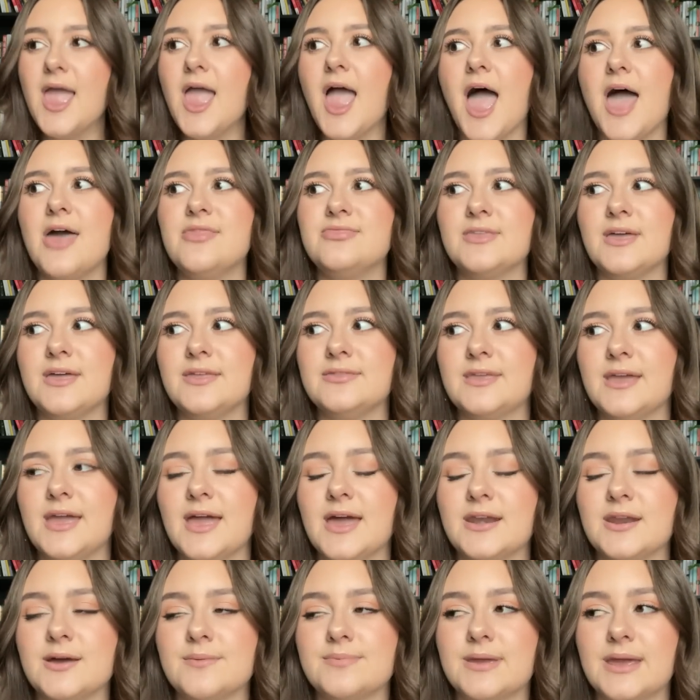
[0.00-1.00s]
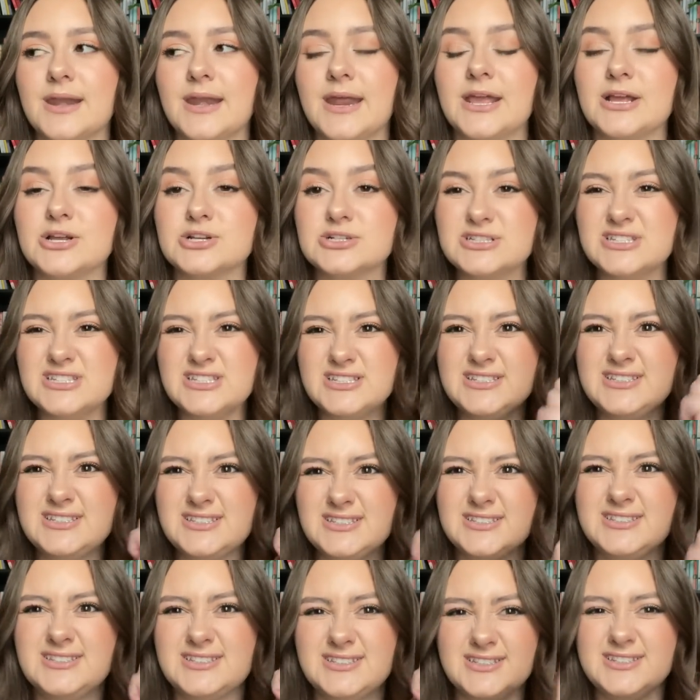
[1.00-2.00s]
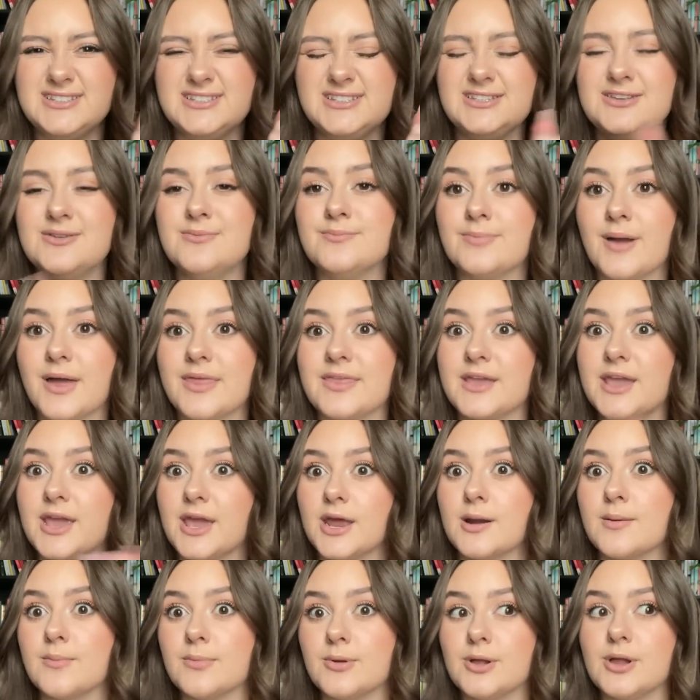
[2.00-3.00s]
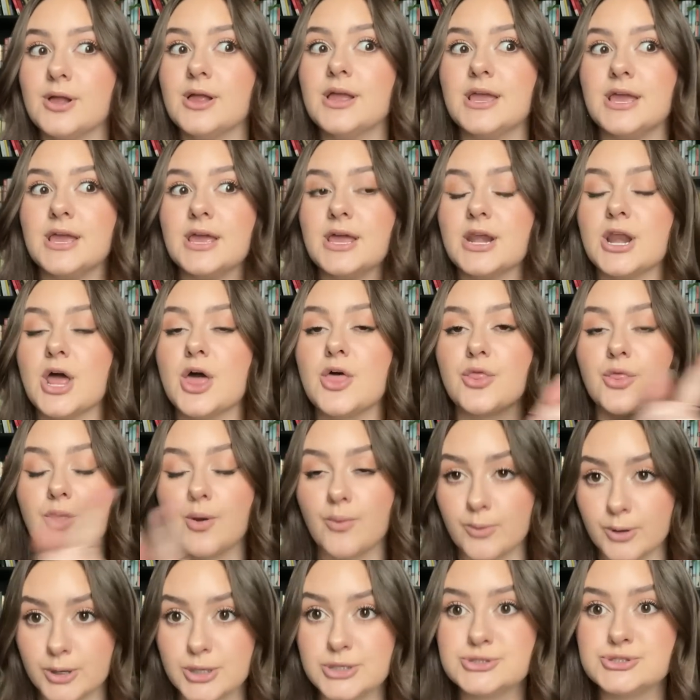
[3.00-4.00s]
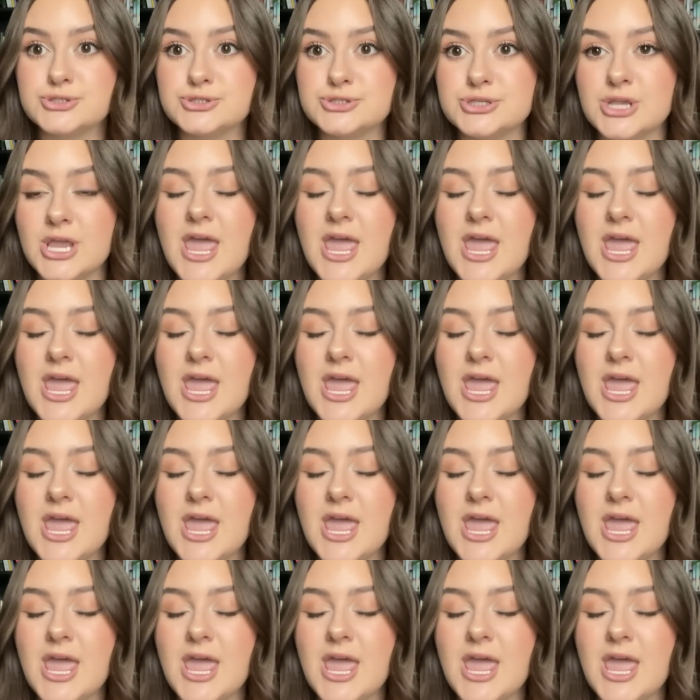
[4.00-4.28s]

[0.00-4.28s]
And then they end up getting by the cannibal in the woods.